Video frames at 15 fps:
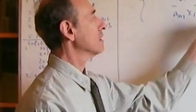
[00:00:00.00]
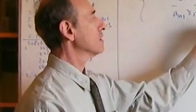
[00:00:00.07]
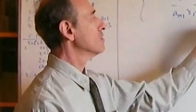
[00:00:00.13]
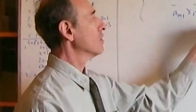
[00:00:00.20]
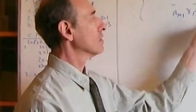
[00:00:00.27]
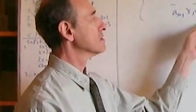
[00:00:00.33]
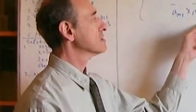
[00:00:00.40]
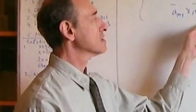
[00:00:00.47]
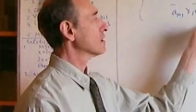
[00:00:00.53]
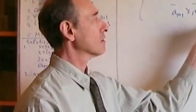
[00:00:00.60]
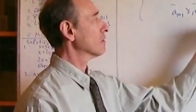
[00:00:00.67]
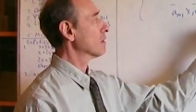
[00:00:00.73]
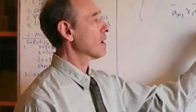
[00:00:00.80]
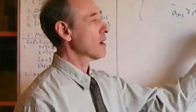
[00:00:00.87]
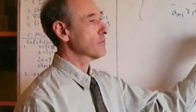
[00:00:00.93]
non-zero
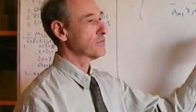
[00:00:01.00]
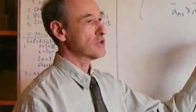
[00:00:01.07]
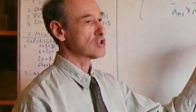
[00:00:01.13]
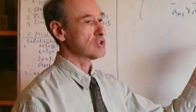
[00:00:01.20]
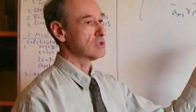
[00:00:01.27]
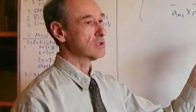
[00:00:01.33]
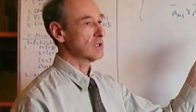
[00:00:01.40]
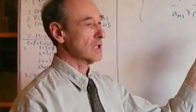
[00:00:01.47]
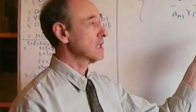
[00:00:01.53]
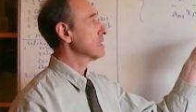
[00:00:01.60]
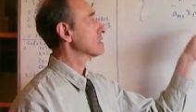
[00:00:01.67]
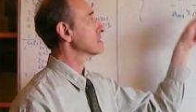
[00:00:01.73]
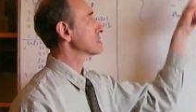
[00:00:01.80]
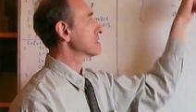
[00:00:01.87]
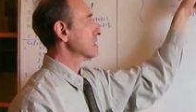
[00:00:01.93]
coefficient
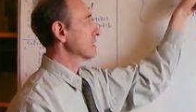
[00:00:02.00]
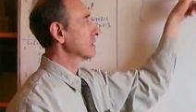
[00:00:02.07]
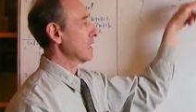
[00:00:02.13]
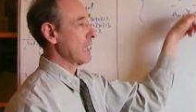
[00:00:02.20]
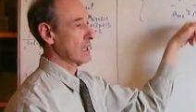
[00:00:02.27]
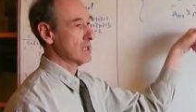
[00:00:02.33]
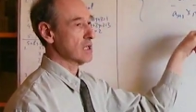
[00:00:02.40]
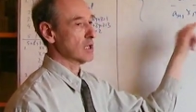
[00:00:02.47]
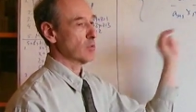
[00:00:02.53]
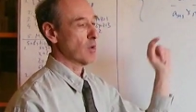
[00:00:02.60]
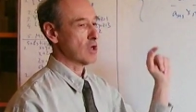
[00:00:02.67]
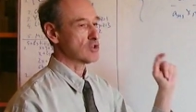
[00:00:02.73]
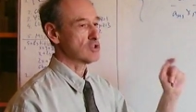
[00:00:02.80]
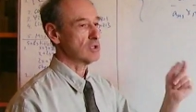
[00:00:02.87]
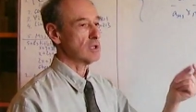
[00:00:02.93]
is in any
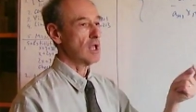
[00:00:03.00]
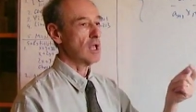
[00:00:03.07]
equation.